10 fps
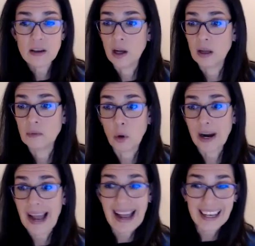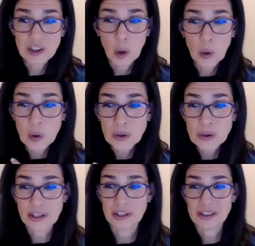or add
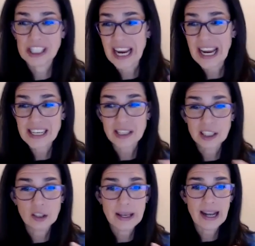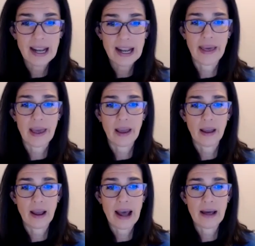goals or change a little bit how
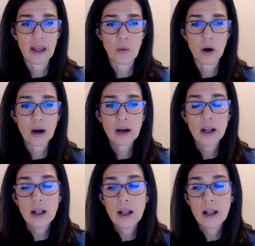they work.